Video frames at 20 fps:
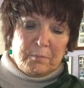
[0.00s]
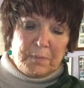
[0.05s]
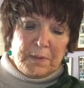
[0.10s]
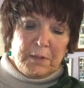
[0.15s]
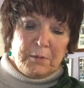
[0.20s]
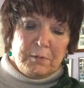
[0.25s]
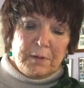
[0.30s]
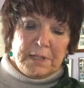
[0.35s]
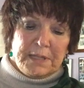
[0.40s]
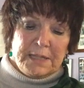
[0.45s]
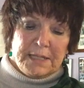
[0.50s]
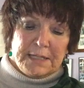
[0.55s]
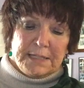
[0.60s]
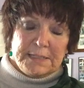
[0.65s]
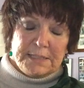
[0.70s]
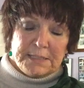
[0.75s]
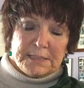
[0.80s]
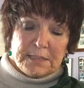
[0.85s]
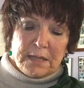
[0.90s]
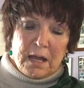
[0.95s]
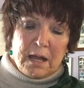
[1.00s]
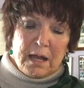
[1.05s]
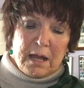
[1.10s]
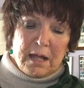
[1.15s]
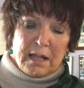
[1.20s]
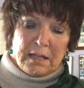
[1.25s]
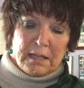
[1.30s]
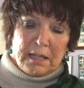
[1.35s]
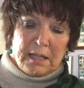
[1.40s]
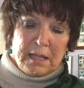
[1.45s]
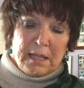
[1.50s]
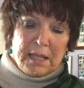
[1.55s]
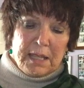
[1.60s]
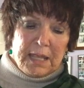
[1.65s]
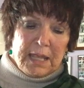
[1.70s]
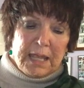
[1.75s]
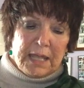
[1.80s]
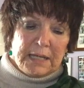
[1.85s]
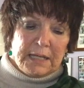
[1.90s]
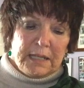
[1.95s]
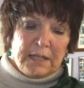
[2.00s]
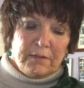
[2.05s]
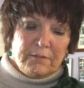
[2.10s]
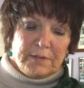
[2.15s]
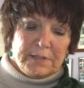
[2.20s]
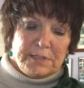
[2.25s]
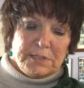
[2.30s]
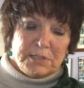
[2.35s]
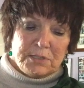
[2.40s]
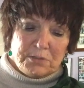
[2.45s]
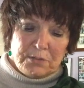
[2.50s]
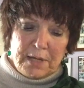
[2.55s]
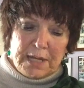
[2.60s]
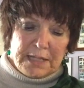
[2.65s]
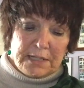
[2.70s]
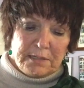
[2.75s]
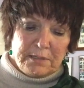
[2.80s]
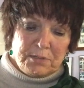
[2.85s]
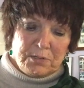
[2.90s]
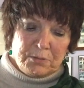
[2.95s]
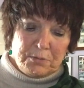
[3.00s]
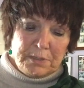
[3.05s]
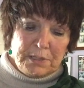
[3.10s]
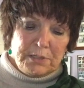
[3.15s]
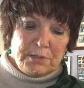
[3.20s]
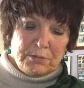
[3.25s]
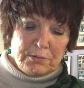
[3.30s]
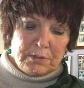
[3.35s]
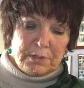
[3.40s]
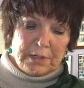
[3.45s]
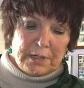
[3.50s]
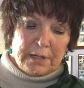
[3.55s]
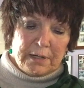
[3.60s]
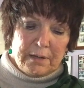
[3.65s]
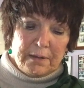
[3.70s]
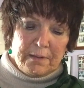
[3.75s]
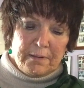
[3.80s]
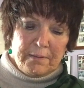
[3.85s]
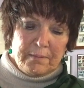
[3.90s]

Be with us all and give us strength to endure.